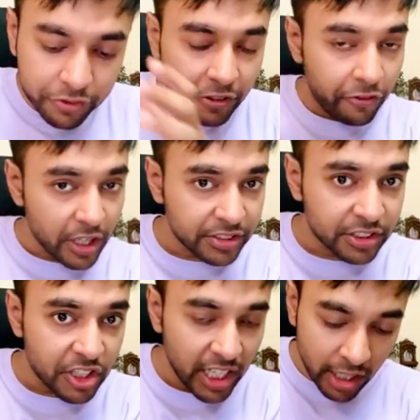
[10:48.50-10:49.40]
the first
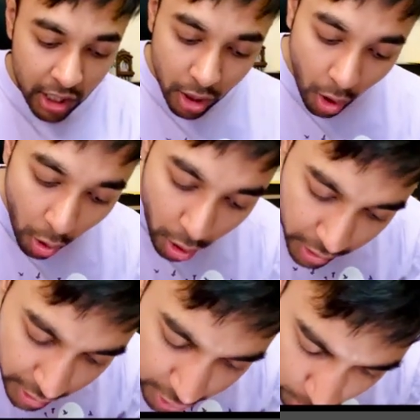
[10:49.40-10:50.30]
string or
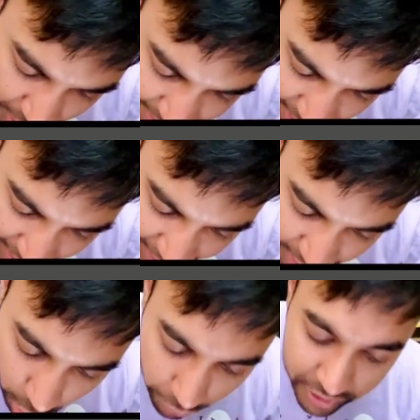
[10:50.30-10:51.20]
you reach the
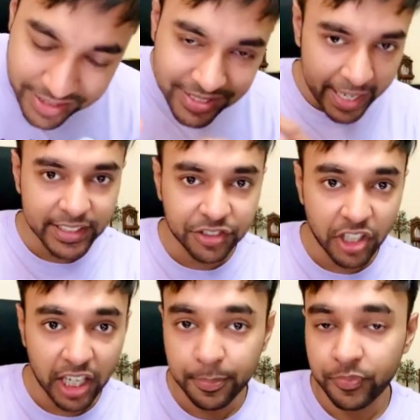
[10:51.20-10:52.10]
length of the second
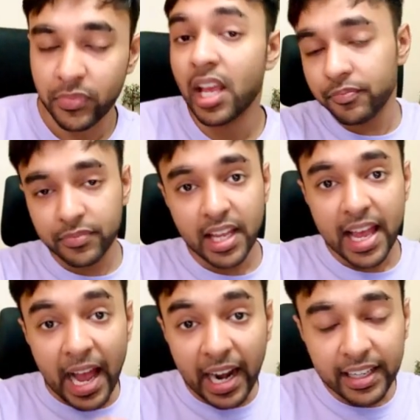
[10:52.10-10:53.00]
string.
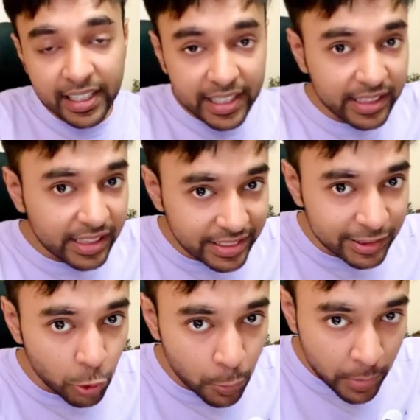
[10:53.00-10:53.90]
And in this
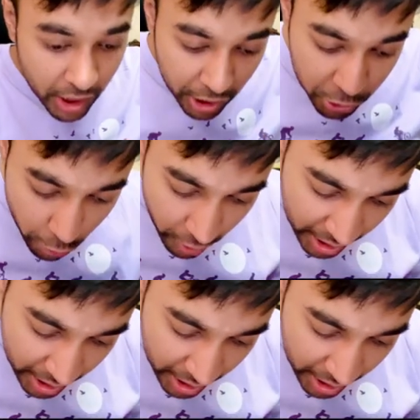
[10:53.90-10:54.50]
loop, you will